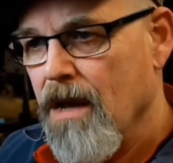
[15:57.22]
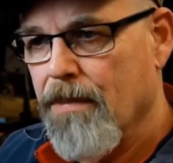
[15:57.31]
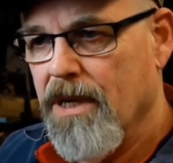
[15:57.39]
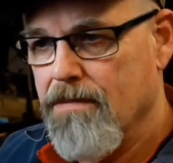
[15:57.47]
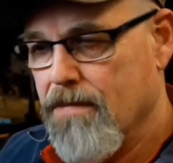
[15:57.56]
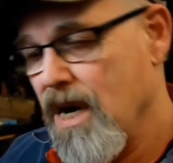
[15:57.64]

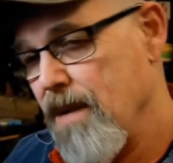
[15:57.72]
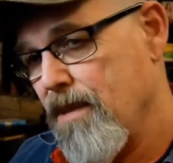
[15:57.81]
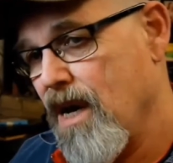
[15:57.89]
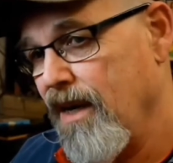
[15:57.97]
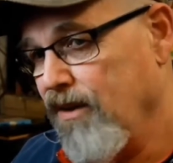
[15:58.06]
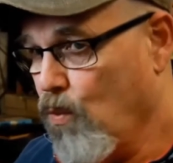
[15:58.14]
But in my
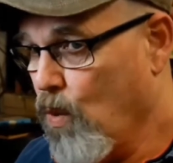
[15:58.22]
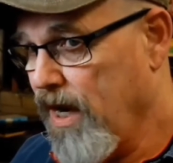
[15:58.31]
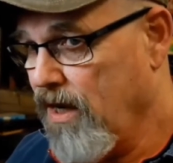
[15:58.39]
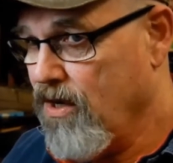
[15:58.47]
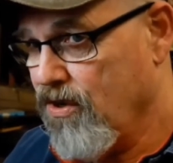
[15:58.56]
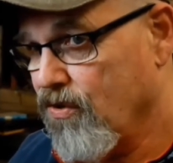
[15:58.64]
mind, the way
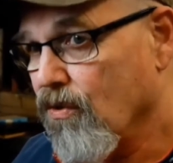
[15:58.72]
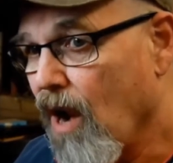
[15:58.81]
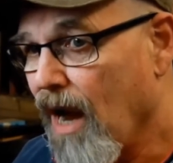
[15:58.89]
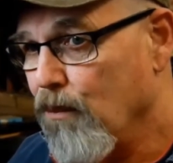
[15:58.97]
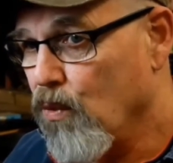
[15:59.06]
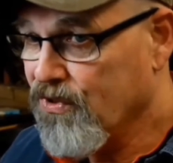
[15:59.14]
to
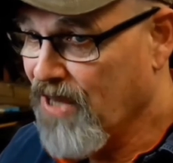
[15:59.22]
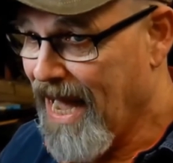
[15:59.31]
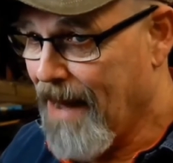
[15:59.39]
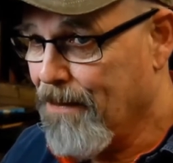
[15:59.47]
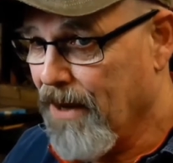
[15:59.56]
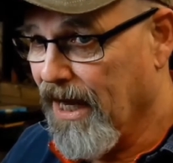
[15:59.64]
describe what's
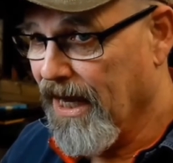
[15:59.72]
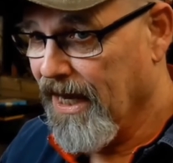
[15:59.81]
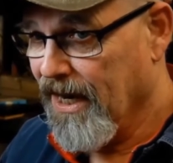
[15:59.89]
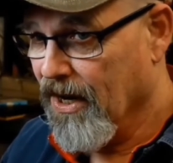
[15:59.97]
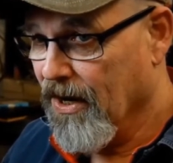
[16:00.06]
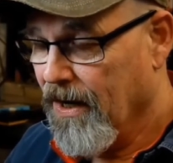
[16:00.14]
happening
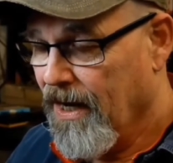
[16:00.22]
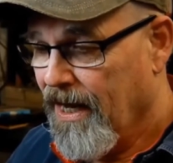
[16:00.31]
here